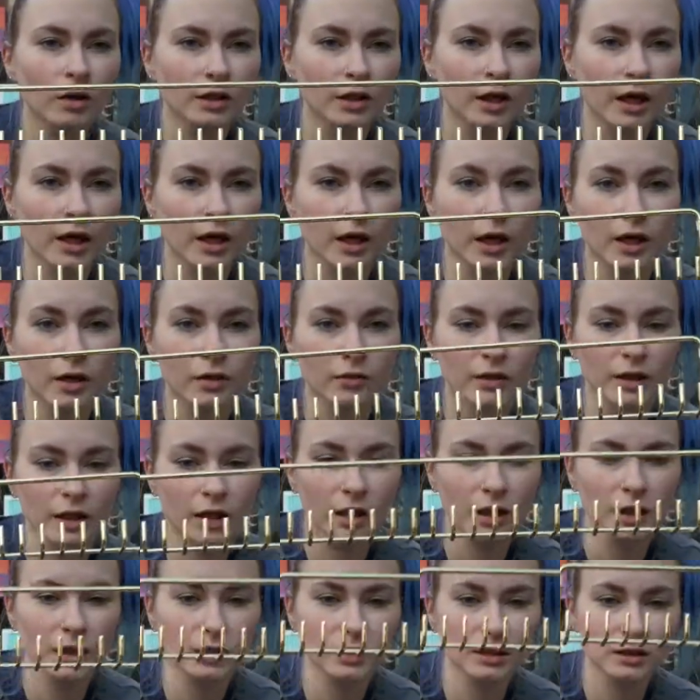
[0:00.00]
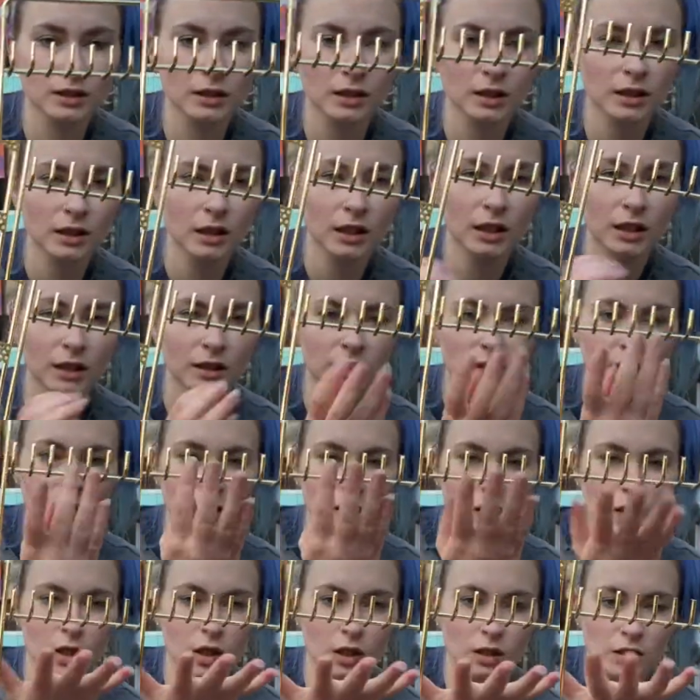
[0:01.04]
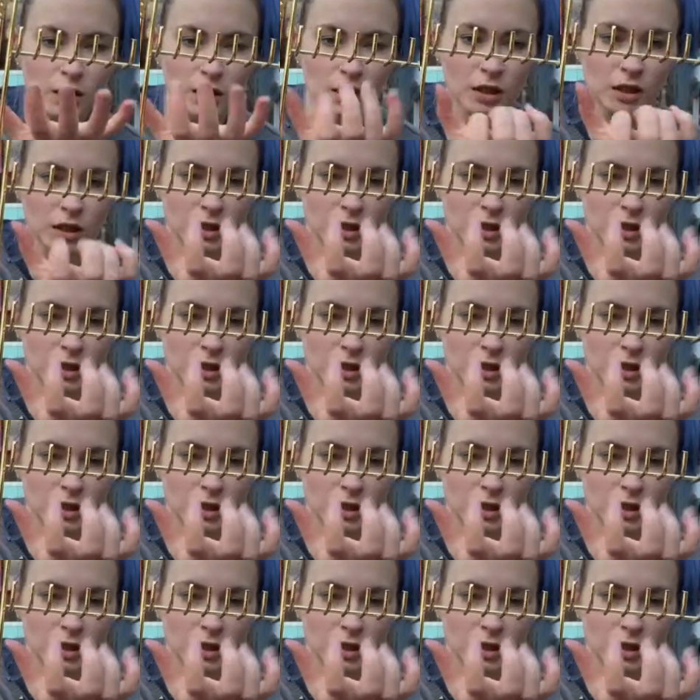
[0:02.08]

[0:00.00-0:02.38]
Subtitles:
your earrings. It's got